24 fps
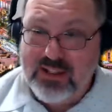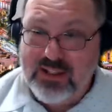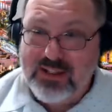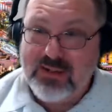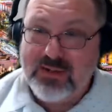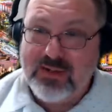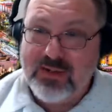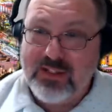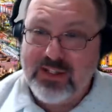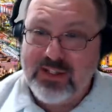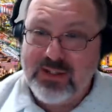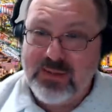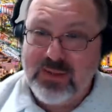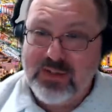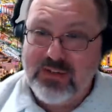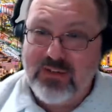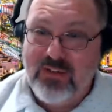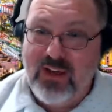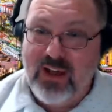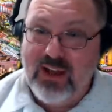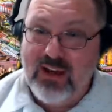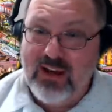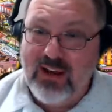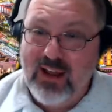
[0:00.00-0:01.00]
This
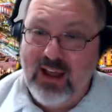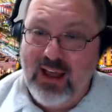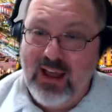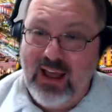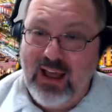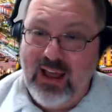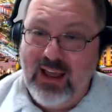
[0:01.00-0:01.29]
was fun.